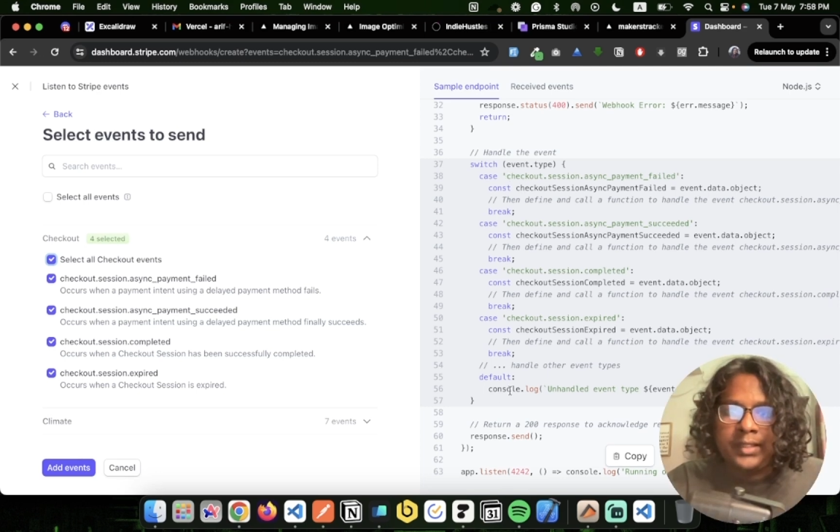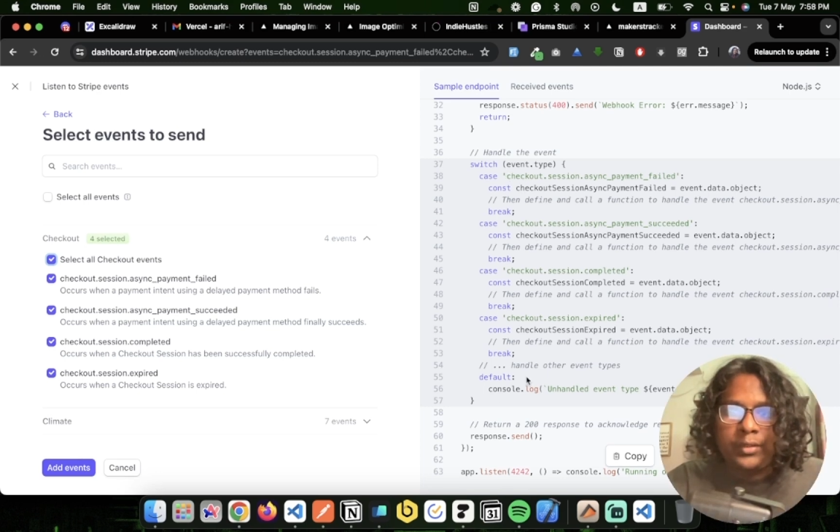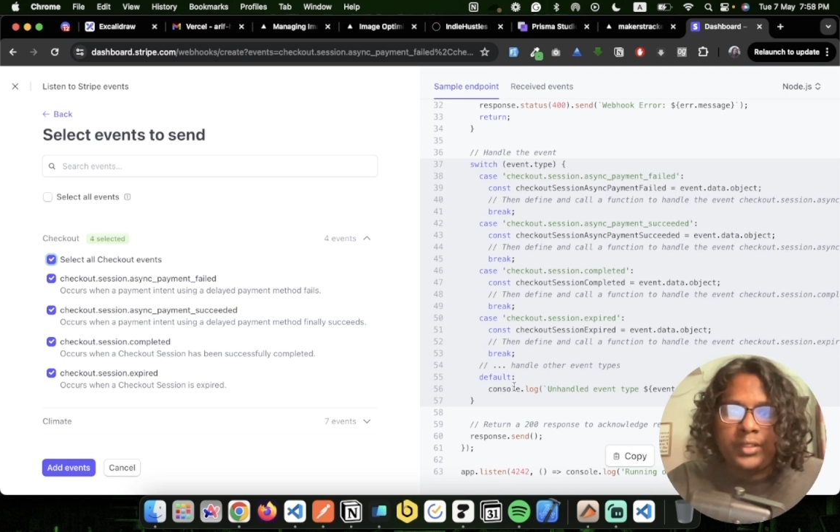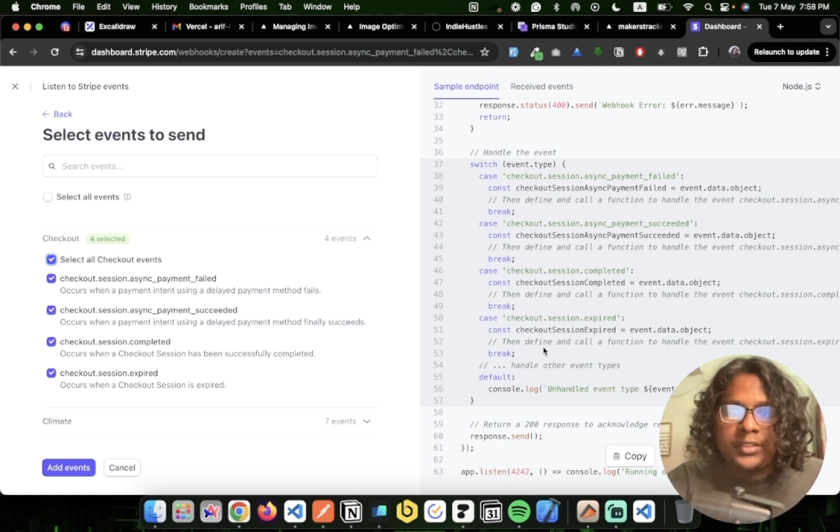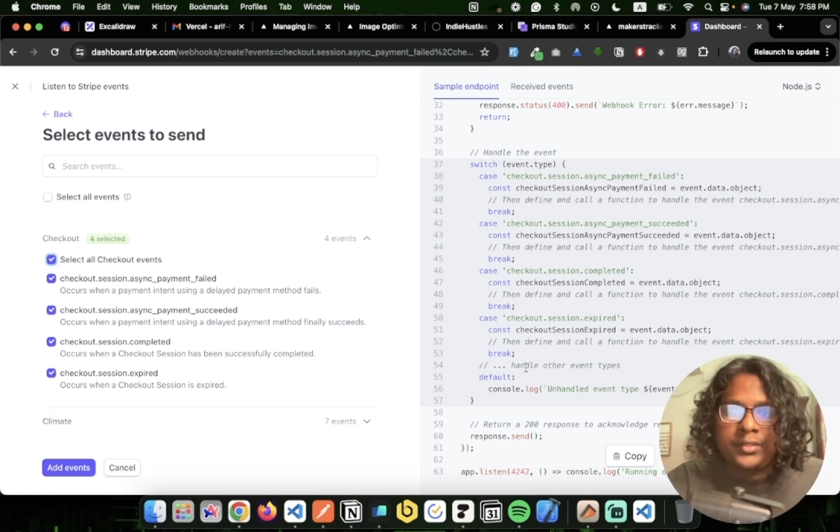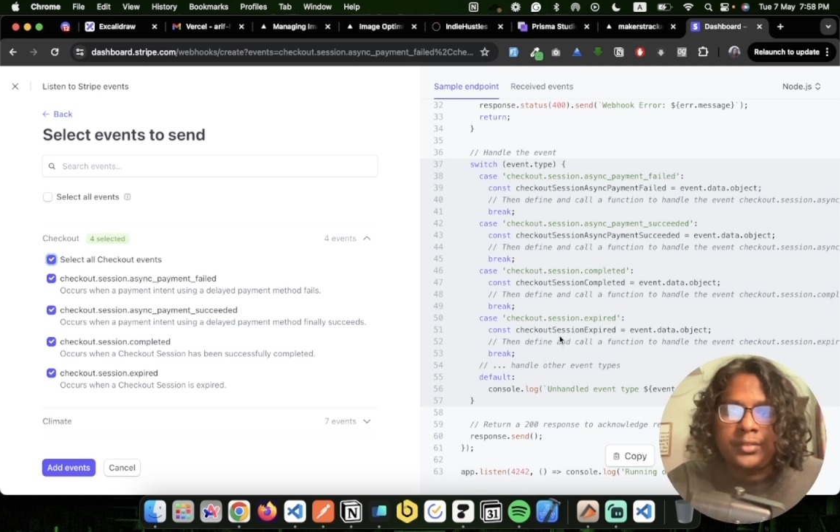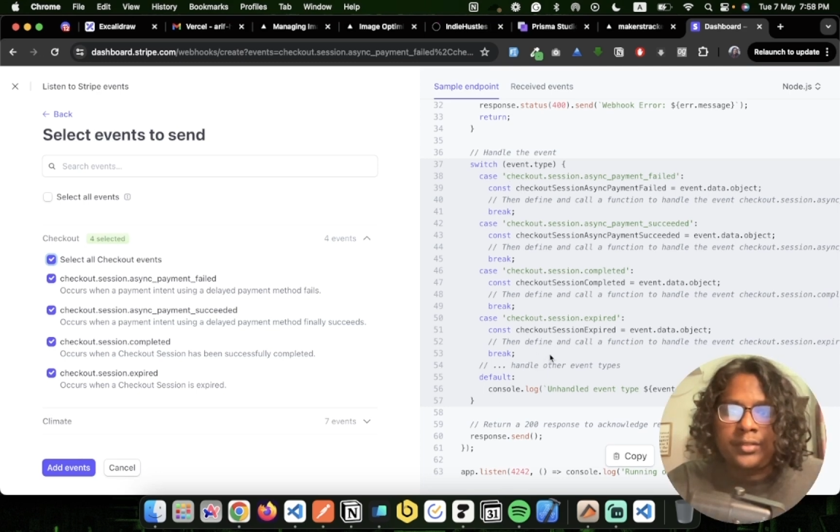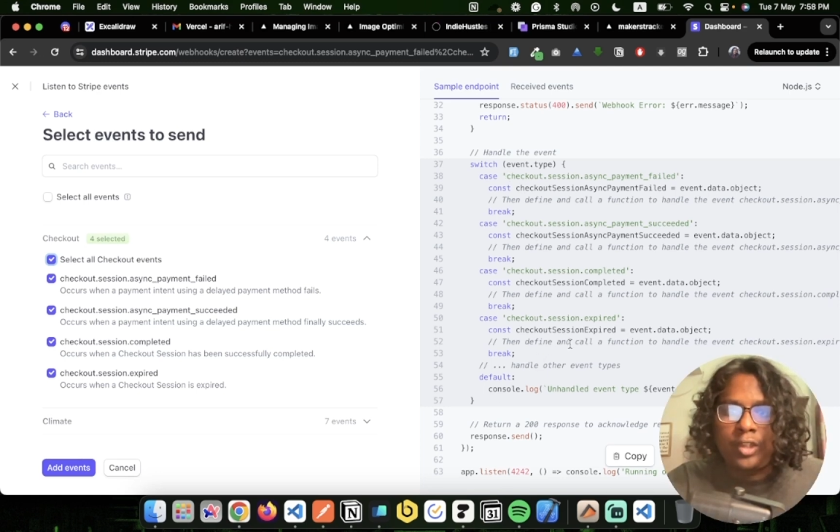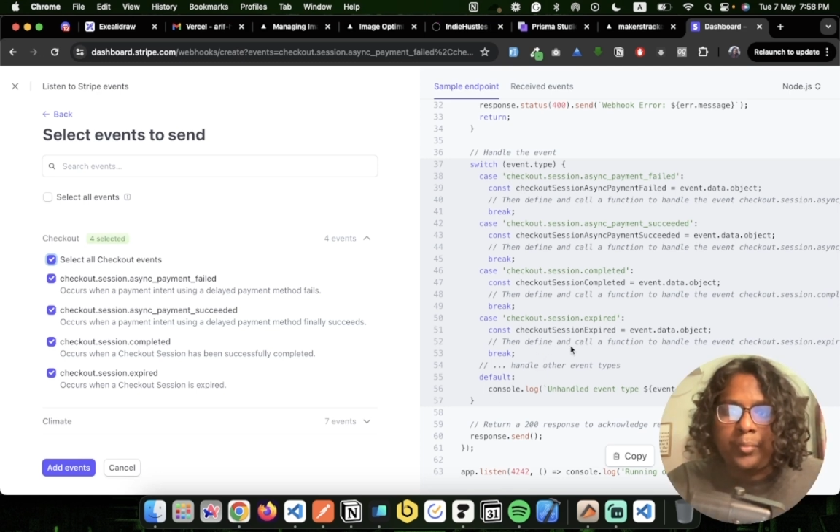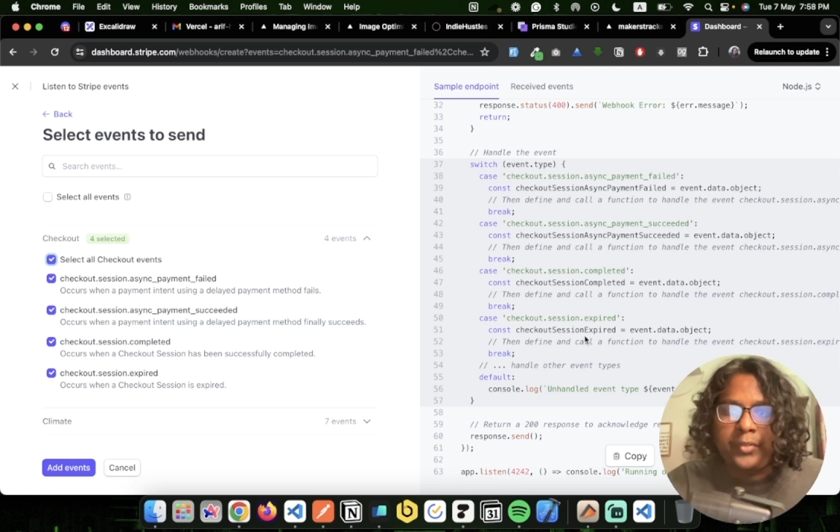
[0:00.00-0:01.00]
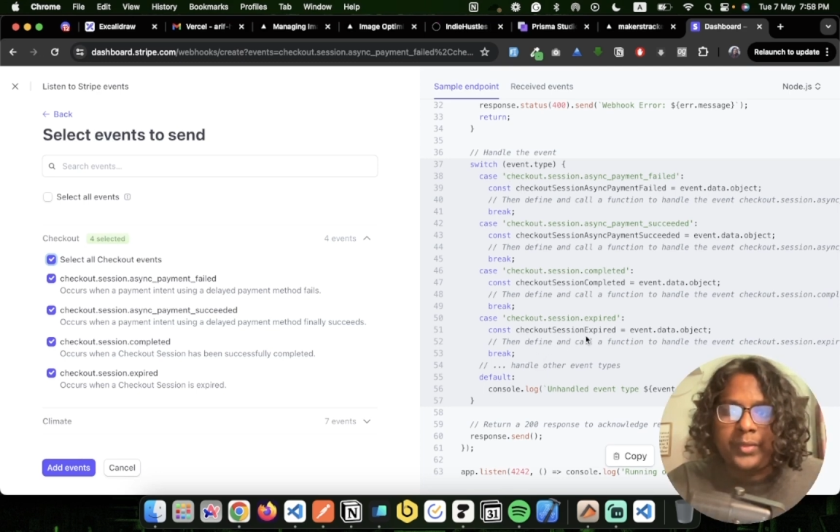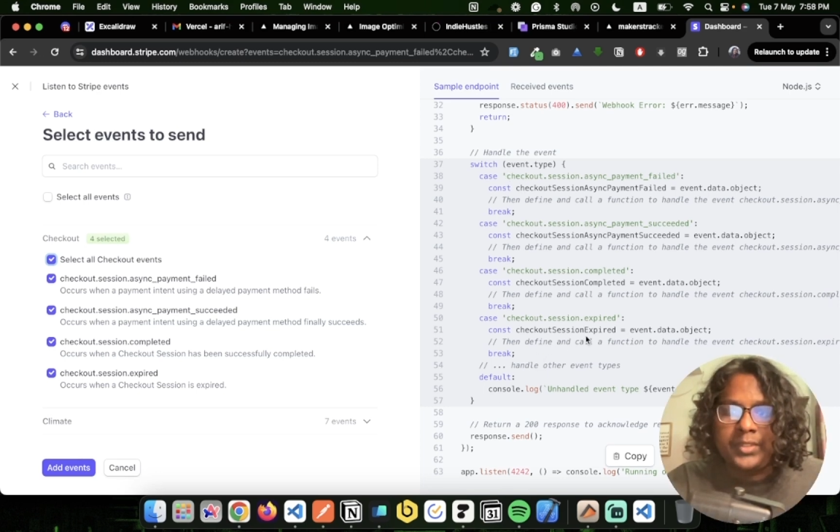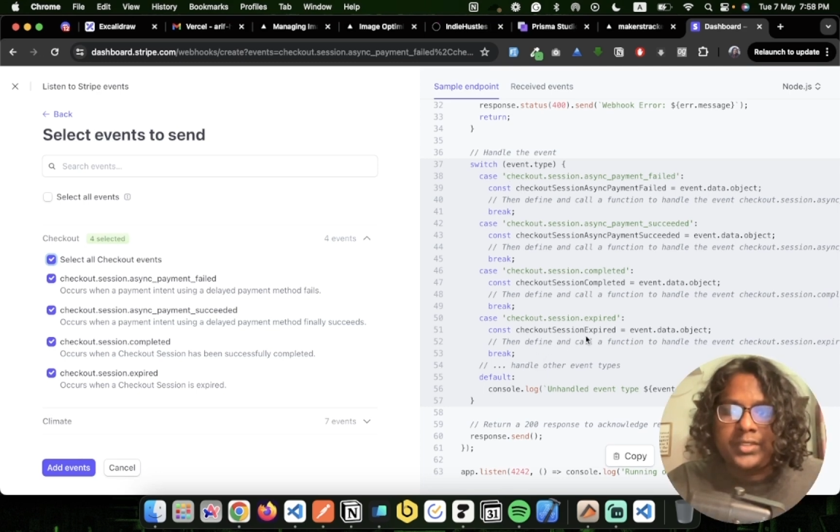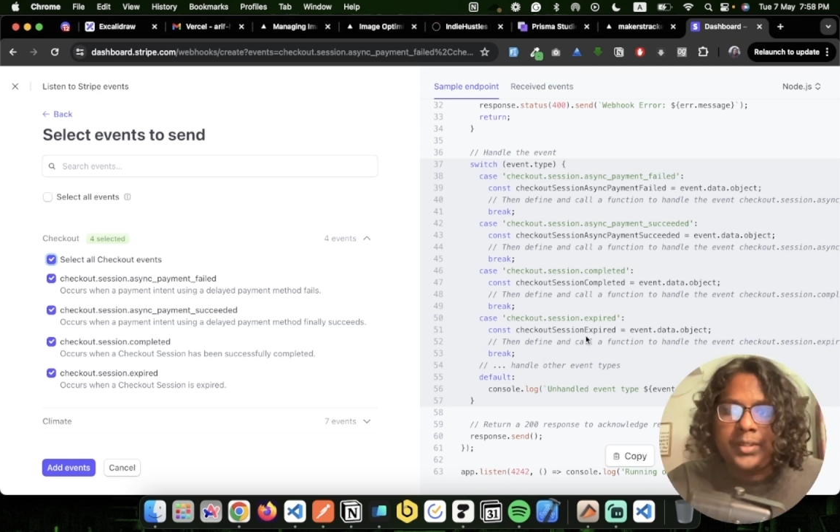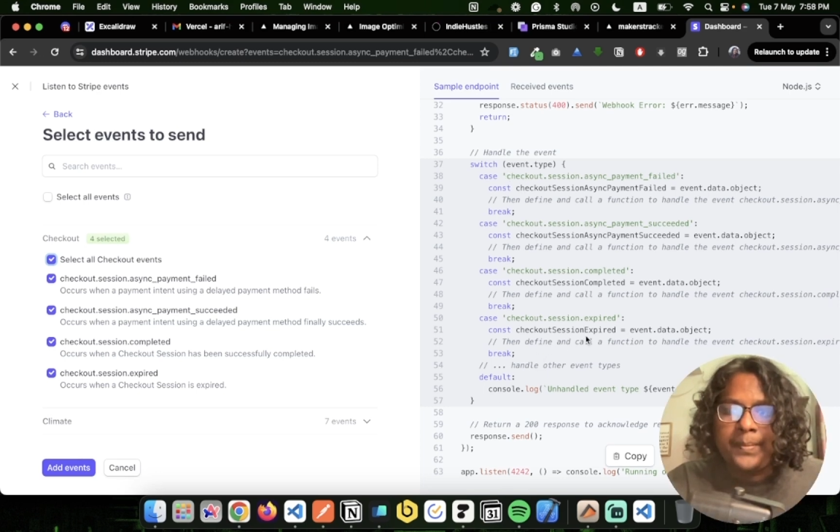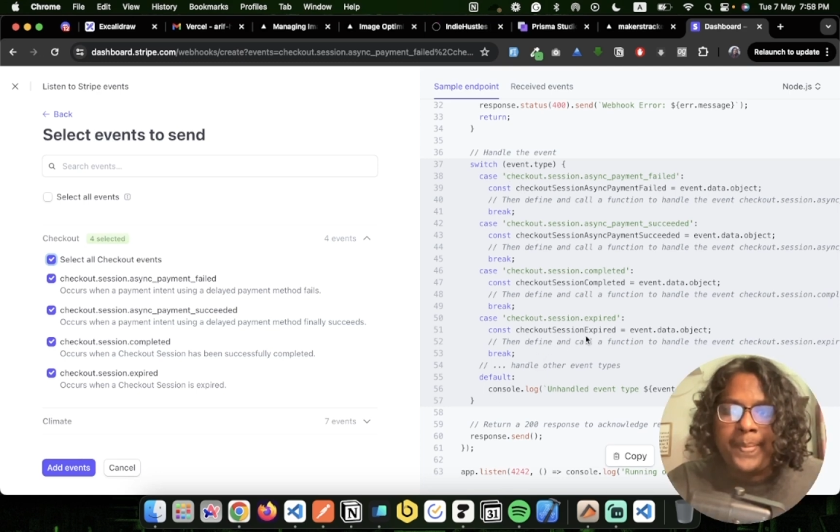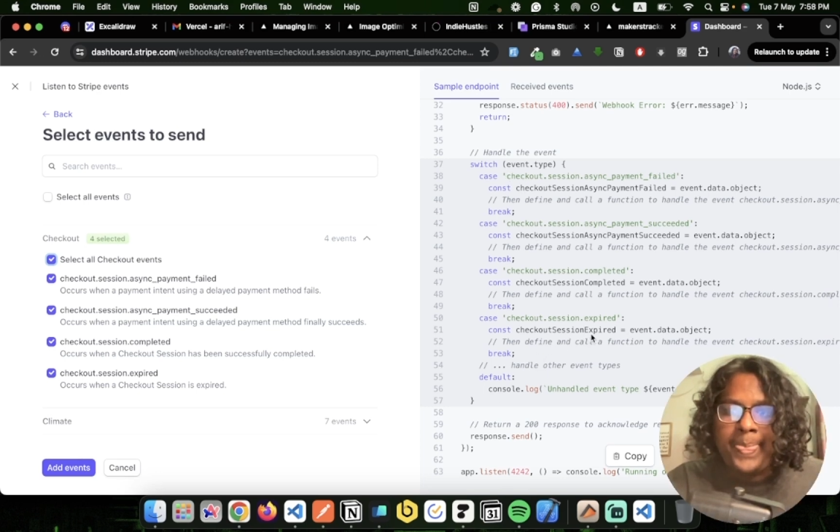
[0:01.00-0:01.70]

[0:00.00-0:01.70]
that you can just copy paste.